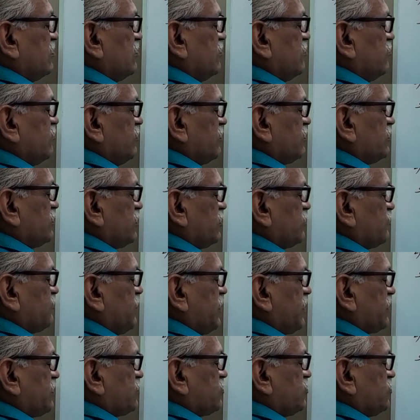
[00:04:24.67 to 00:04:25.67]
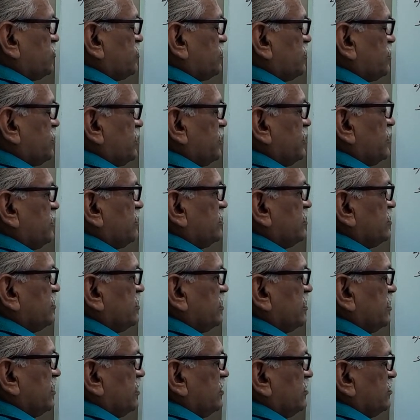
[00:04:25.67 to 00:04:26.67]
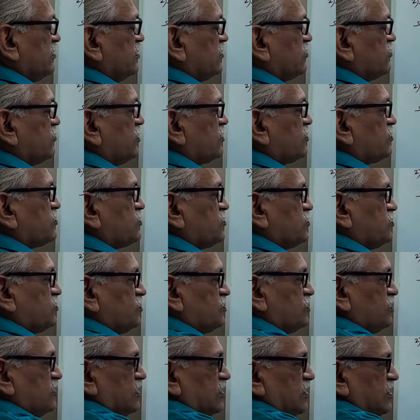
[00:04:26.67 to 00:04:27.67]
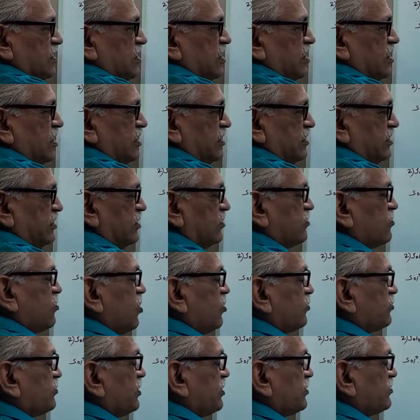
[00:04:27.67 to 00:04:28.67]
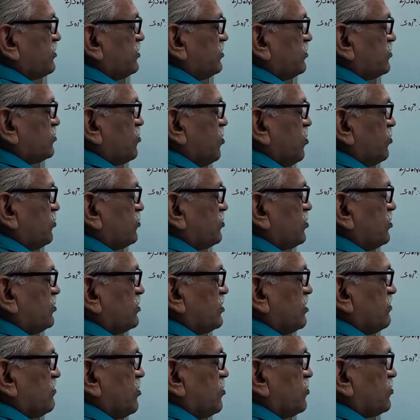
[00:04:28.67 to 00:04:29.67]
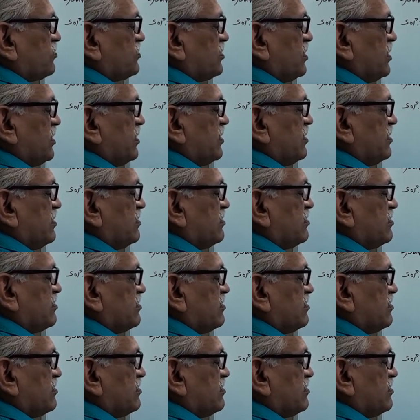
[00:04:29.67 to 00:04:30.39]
with respect to t is equals to here cos x is constant term outside,